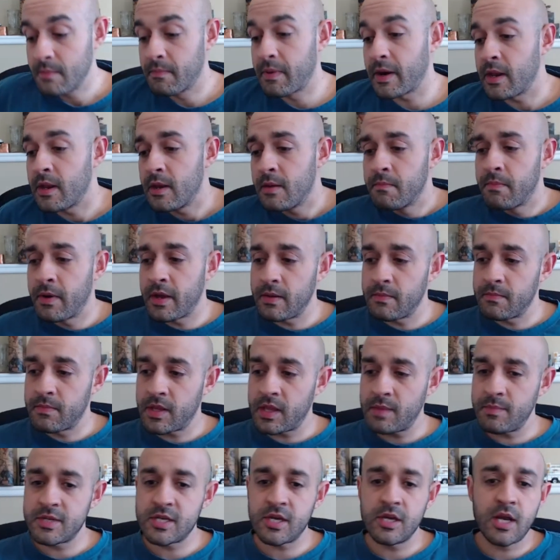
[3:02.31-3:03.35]
But let
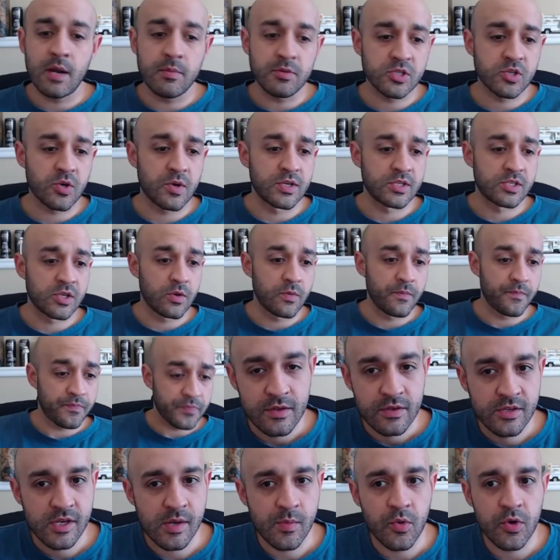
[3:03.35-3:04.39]
me tell you a couple stories. So
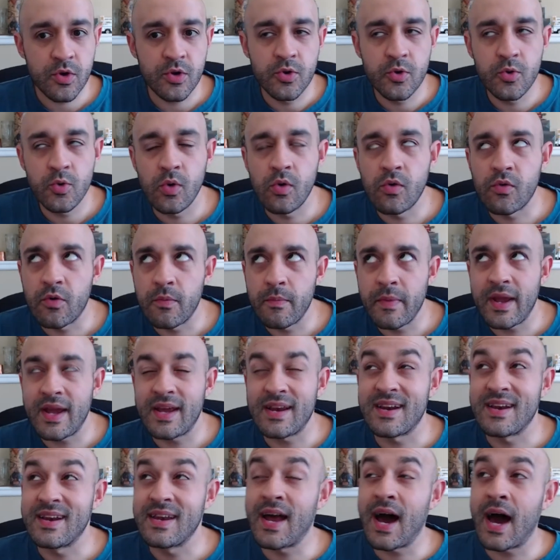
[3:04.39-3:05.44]
someone who will
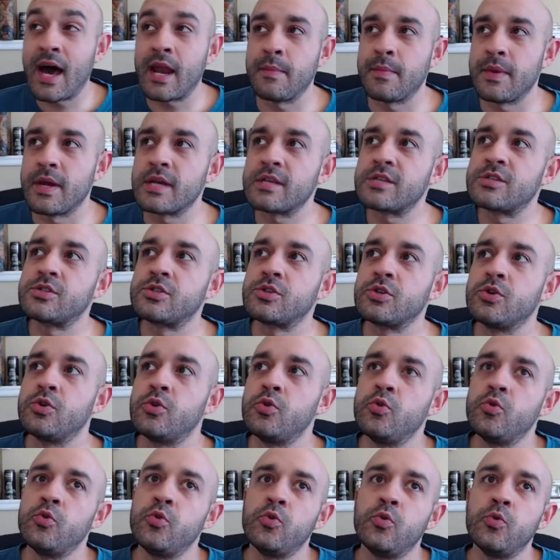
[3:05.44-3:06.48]
remain anonymous,
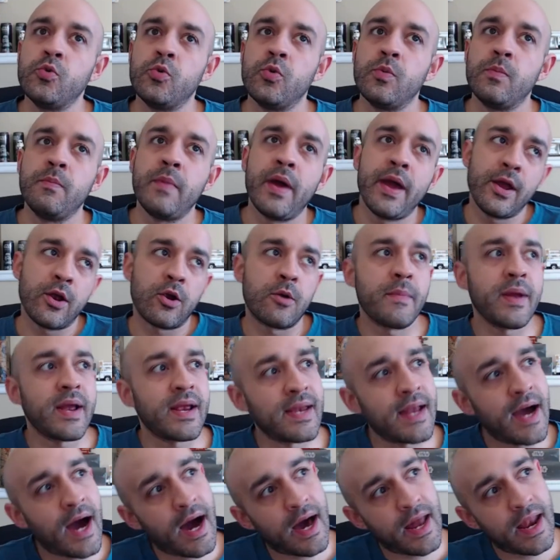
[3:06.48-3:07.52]
who may or may
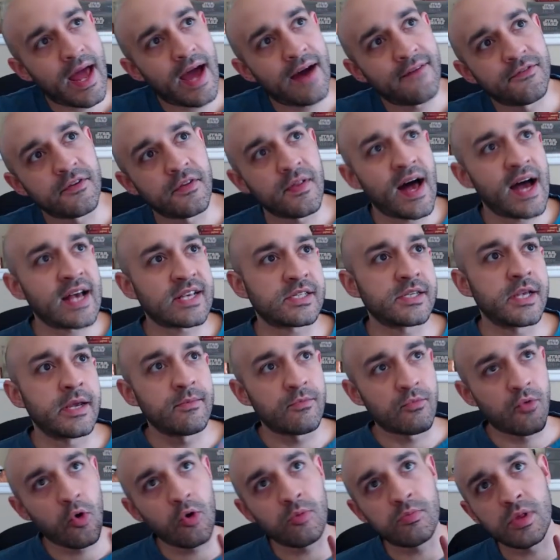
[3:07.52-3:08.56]
not have the last name
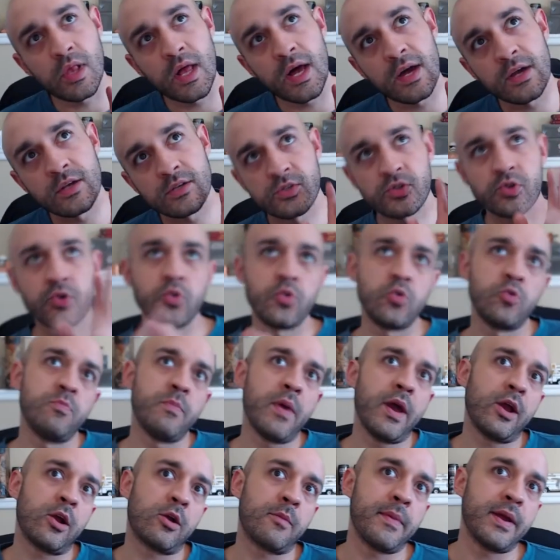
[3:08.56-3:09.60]
Robles, who
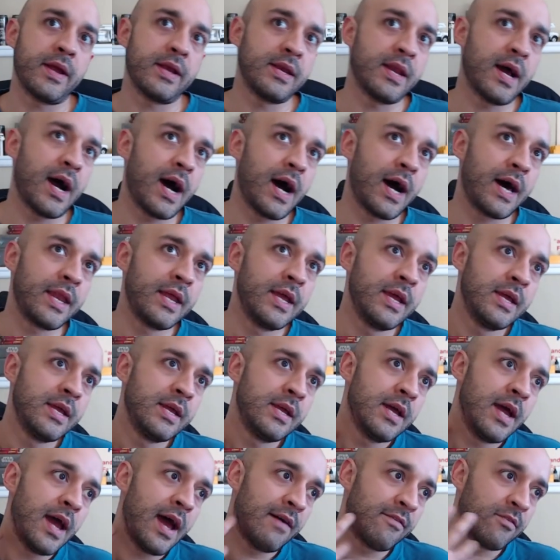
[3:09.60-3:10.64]
may or may not
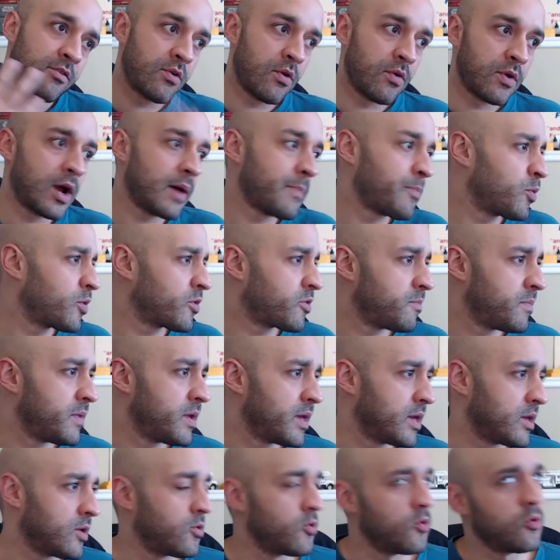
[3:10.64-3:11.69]
have grown up with
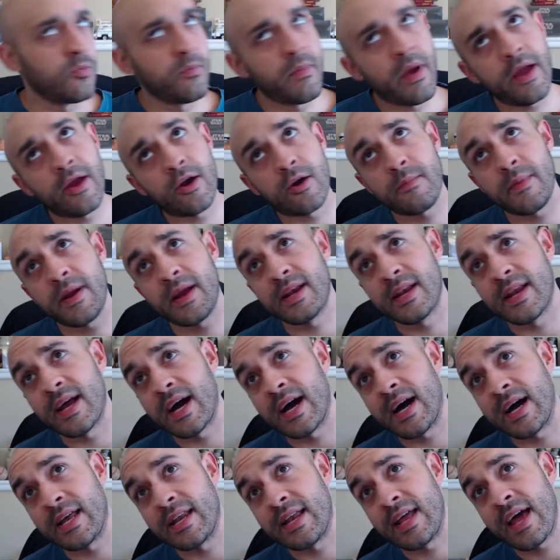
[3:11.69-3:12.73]
me, who may or may
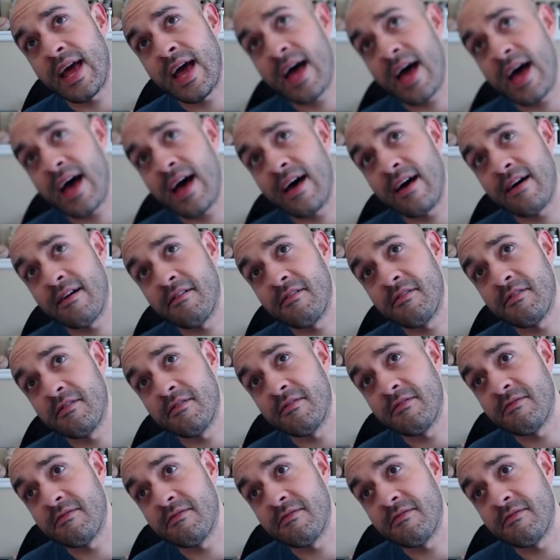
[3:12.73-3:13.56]
not have...